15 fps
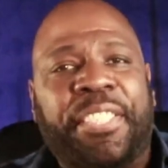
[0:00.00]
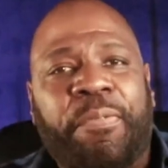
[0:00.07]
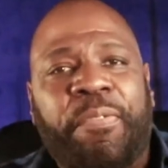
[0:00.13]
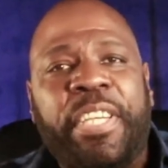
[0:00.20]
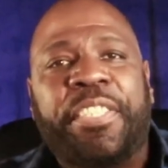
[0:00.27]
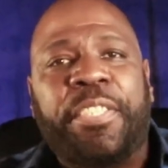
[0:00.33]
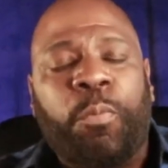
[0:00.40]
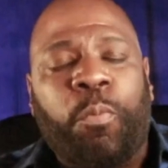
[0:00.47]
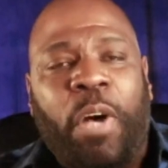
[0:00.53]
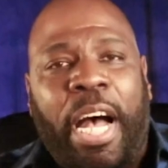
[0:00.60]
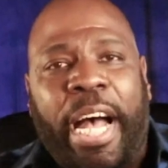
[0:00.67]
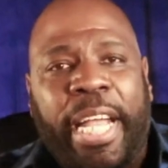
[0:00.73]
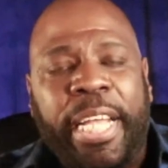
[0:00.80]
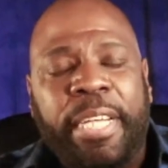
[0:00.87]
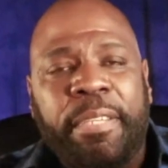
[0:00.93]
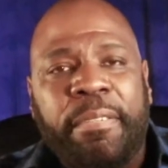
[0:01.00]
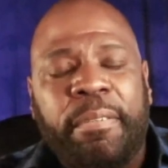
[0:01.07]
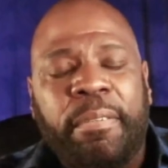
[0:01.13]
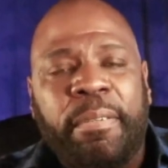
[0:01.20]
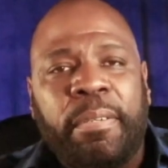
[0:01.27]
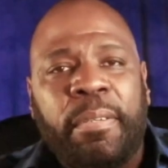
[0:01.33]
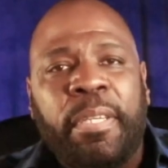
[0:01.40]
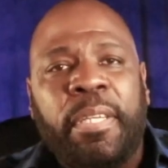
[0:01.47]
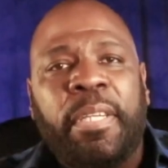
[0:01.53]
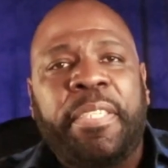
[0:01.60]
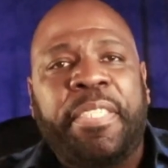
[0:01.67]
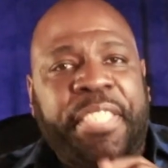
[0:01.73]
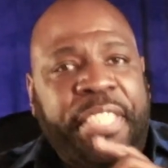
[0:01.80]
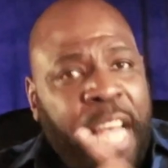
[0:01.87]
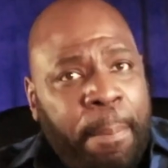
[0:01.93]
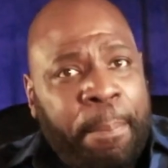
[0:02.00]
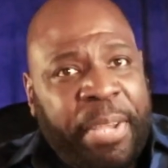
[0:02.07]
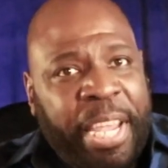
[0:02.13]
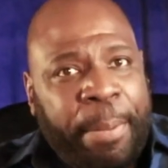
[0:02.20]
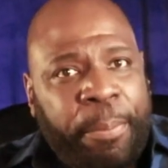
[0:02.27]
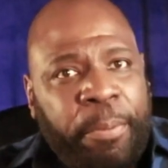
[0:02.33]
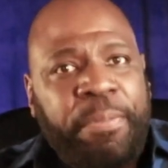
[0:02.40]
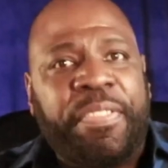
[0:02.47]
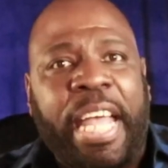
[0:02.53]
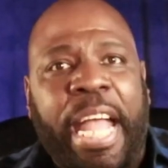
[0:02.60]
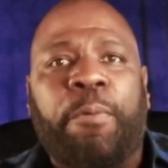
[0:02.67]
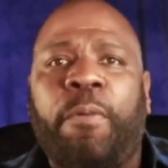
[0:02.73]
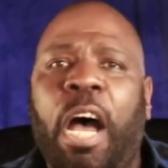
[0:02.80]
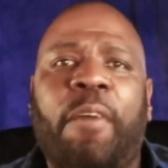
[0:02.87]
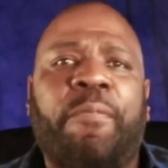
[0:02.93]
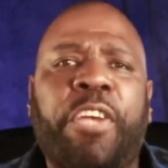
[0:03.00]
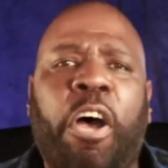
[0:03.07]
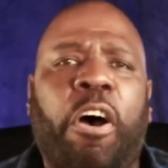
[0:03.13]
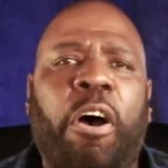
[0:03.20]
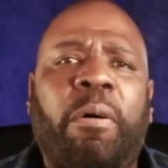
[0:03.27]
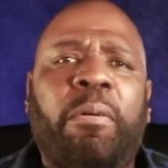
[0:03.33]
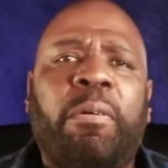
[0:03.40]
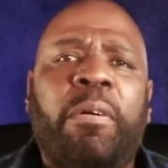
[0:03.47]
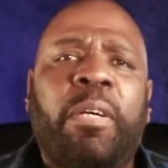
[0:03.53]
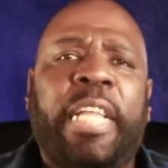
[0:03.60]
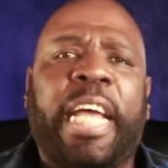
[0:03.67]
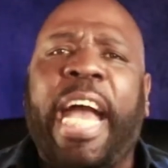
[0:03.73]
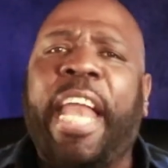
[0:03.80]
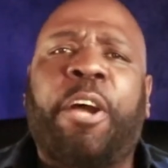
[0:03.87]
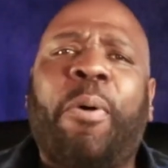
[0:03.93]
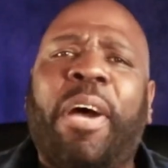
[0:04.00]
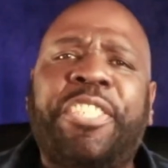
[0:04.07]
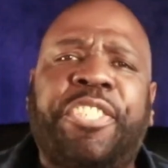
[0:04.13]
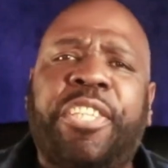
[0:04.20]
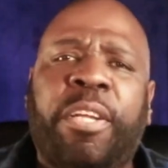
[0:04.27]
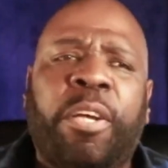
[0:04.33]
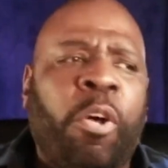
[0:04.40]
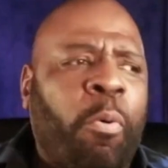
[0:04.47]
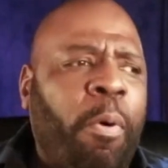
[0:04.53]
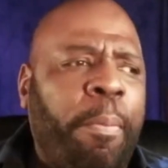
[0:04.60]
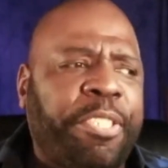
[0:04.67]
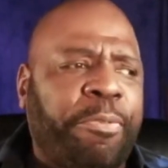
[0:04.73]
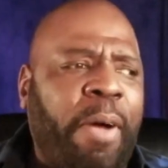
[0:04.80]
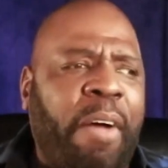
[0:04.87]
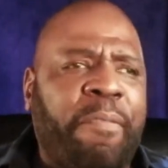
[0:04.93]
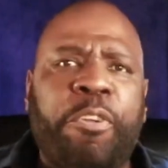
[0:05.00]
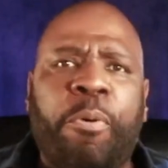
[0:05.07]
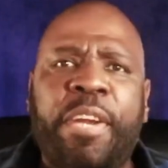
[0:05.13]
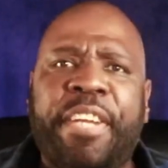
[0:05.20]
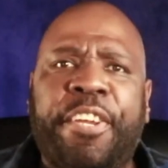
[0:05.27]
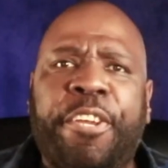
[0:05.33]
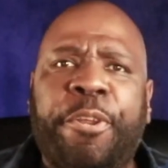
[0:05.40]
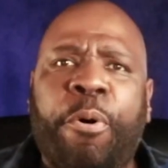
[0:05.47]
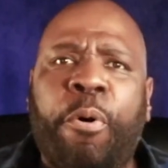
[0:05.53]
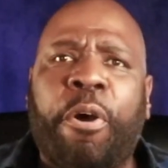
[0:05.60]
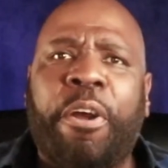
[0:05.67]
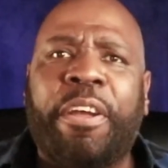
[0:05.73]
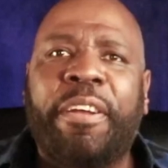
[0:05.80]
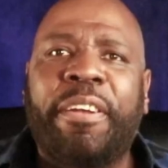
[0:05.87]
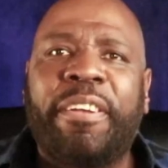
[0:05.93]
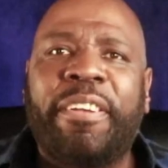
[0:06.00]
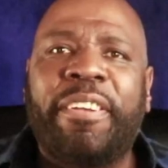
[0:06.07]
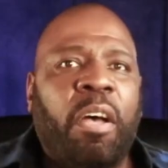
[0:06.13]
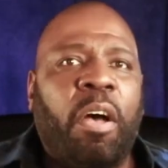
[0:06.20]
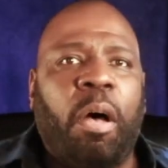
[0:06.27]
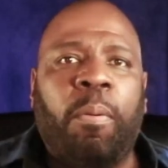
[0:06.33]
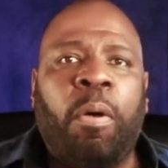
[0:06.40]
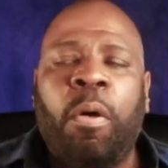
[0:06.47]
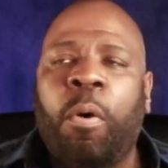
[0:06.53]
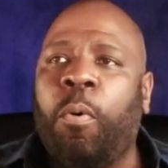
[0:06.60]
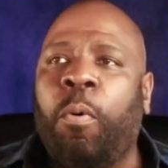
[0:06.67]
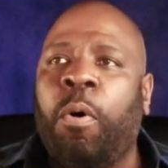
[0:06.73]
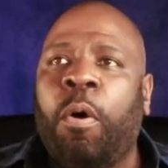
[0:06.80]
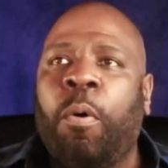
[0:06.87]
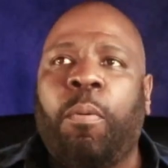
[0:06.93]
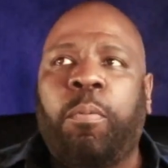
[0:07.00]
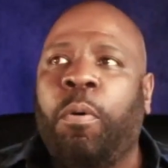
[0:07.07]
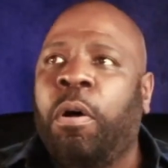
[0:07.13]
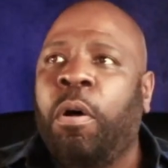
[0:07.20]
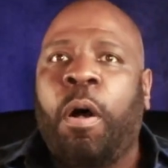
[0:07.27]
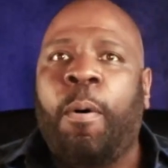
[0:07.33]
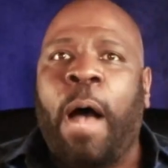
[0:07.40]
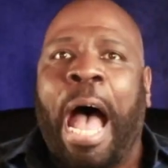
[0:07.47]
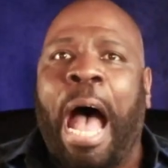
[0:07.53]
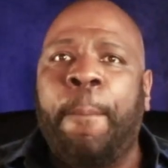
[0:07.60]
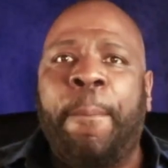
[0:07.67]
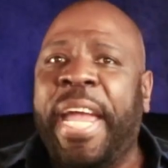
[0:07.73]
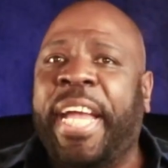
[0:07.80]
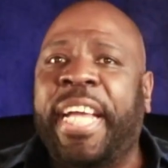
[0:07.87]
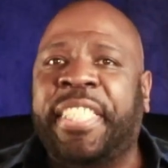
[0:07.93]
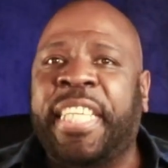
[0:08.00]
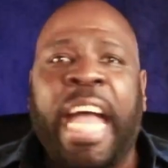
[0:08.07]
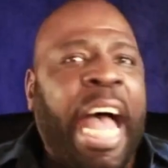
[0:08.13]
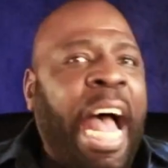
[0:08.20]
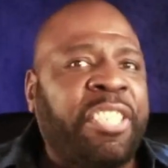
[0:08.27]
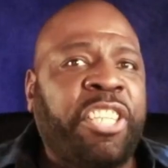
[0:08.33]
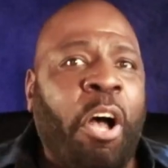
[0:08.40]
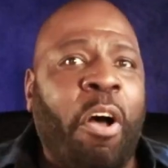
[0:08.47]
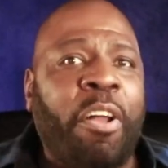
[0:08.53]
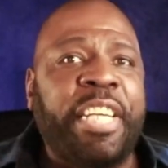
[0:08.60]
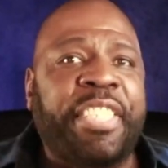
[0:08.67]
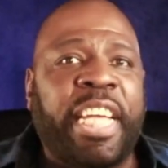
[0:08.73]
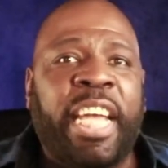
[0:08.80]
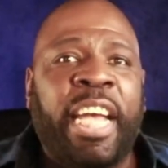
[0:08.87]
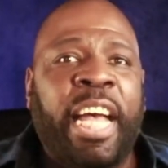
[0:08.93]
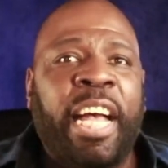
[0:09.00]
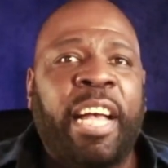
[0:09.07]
is the reason why some people think Ralph Yarl, they got a question. What was Ralph doing at the door? How big is he? How tall is he?